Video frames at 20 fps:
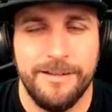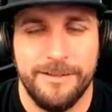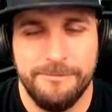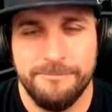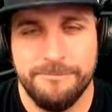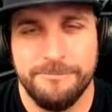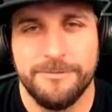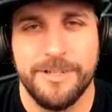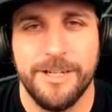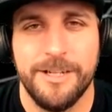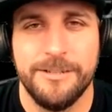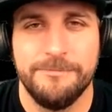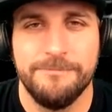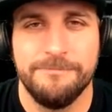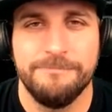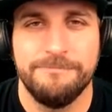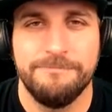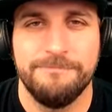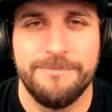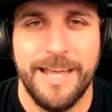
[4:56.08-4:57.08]
So
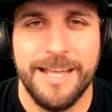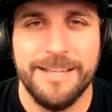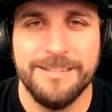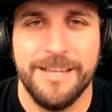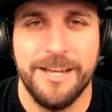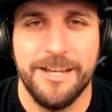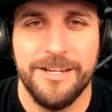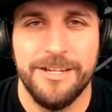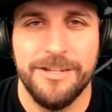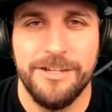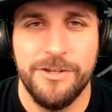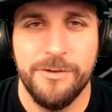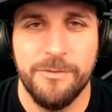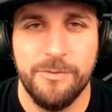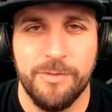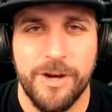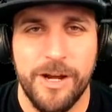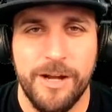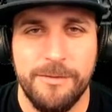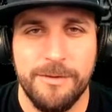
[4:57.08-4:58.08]
that's how you do
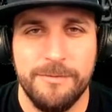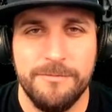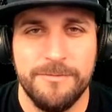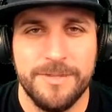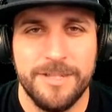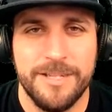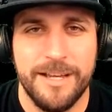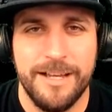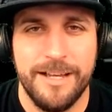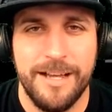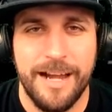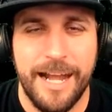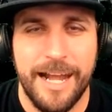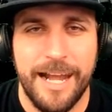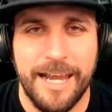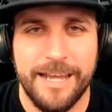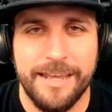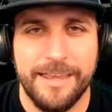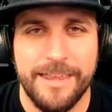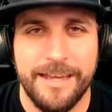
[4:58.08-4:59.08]
problems
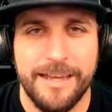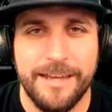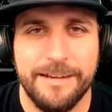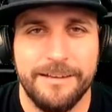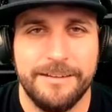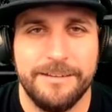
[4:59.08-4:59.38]
like that.